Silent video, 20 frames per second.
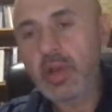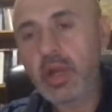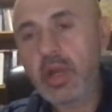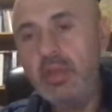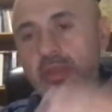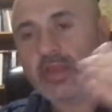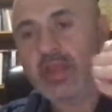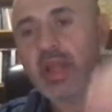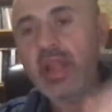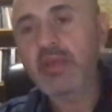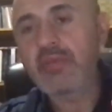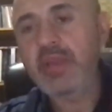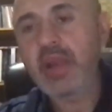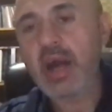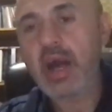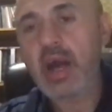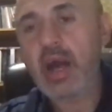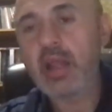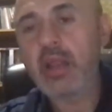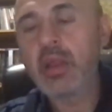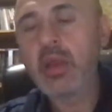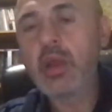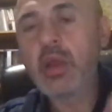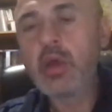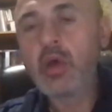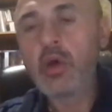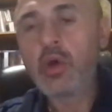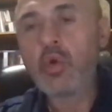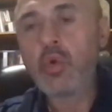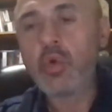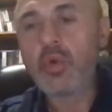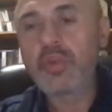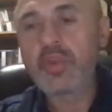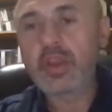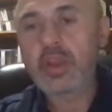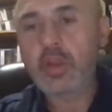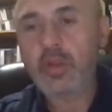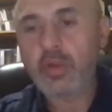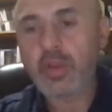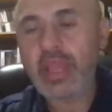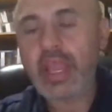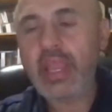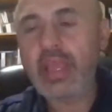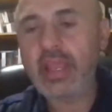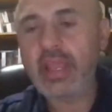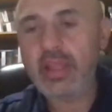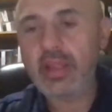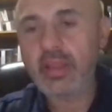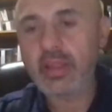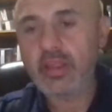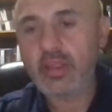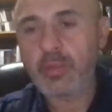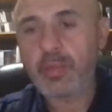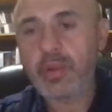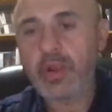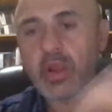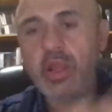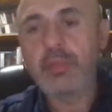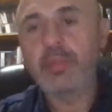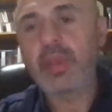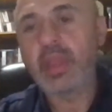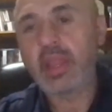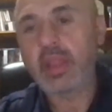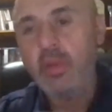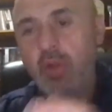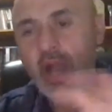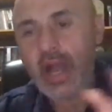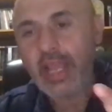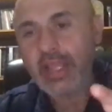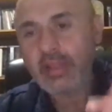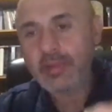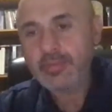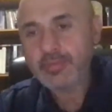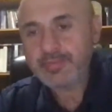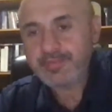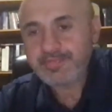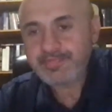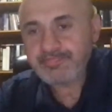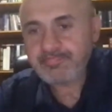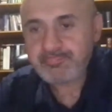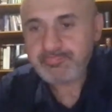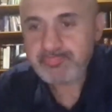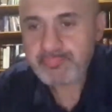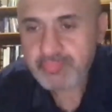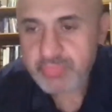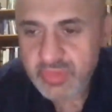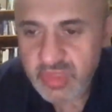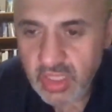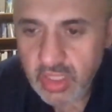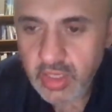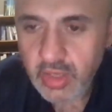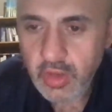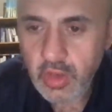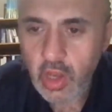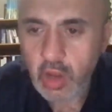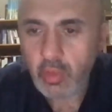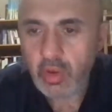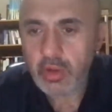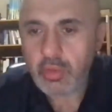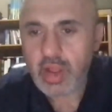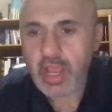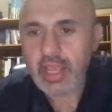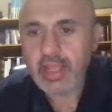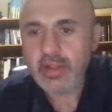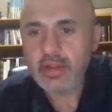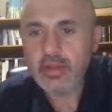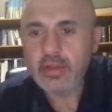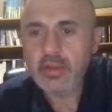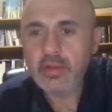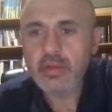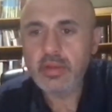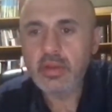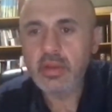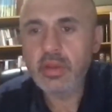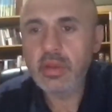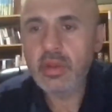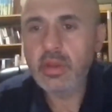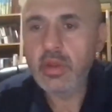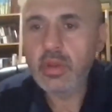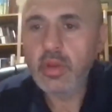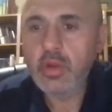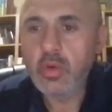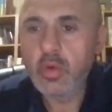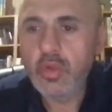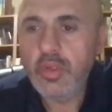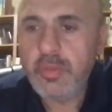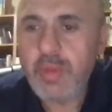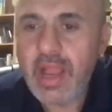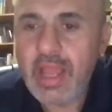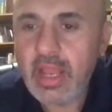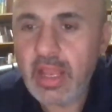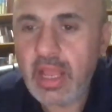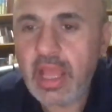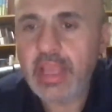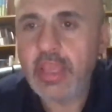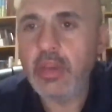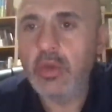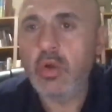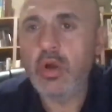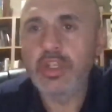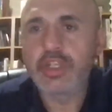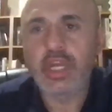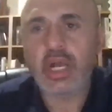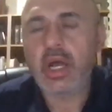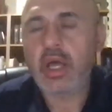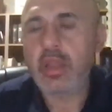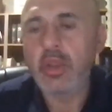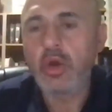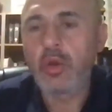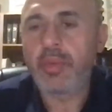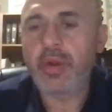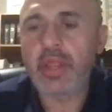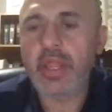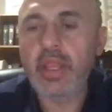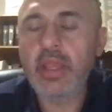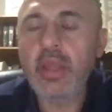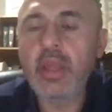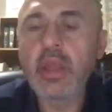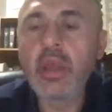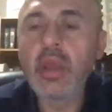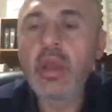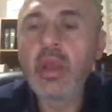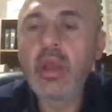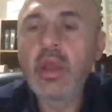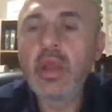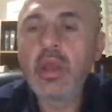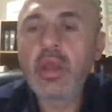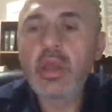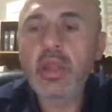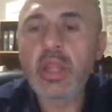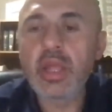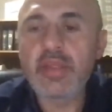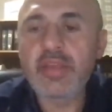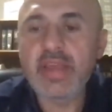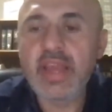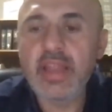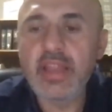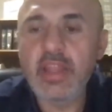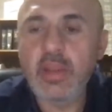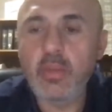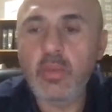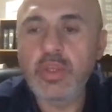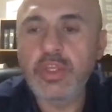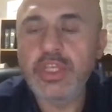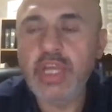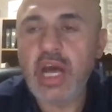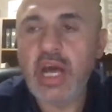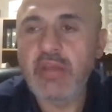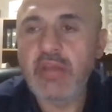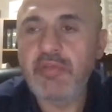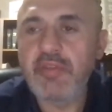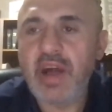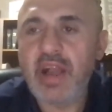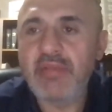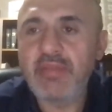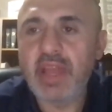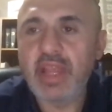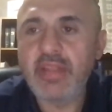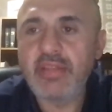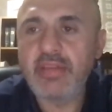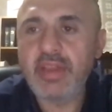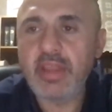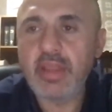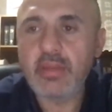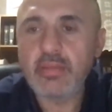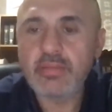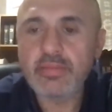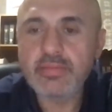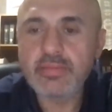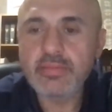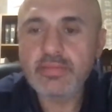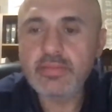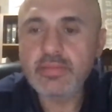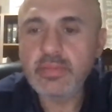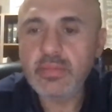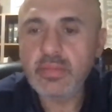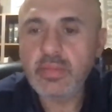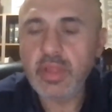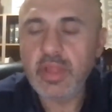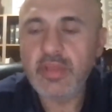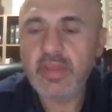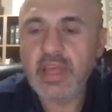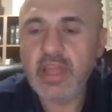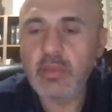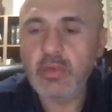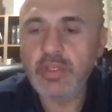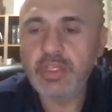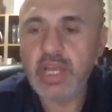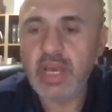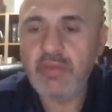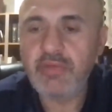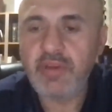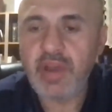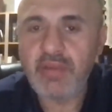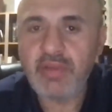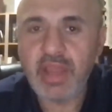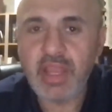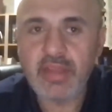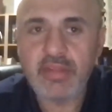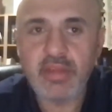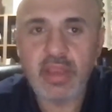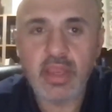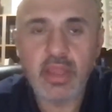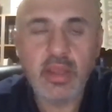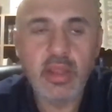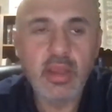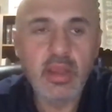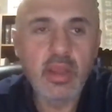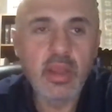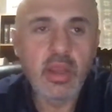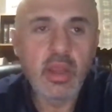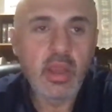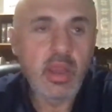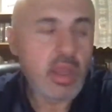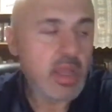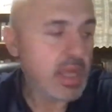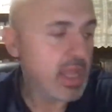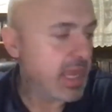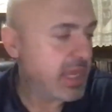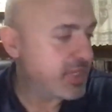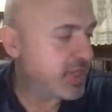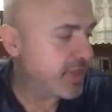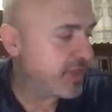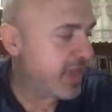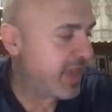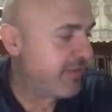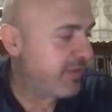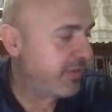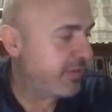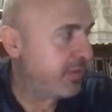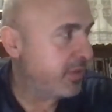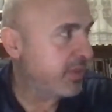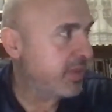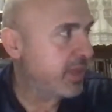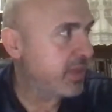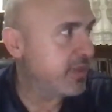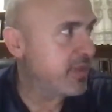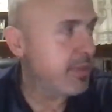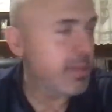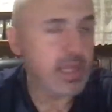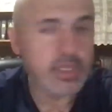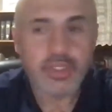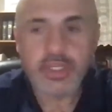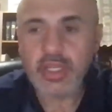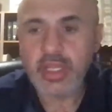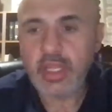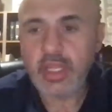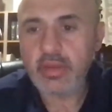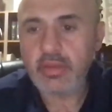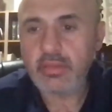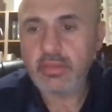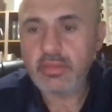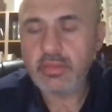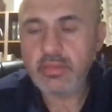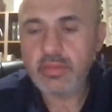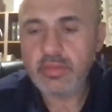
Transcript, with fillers: A son of God who is a created spirit being, right? No one, right? Who's mighty like you, O Jah? Nobody. Let's end it with John 5.19. Let's end it with John 5.19. And I just have a few things to mention, and